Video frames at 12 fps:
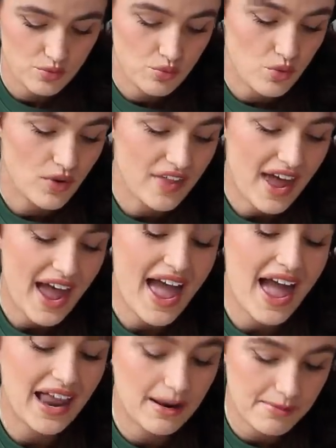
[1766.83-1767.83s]
What the
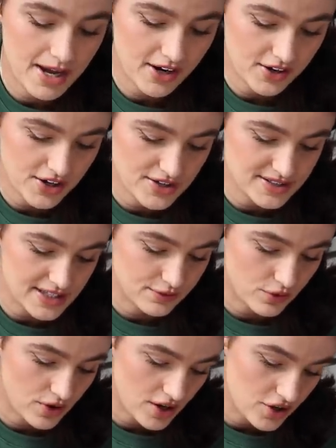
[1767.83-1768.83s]
hell am I going to use these
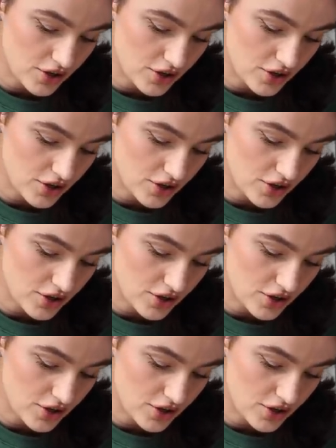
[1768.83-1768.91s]
for?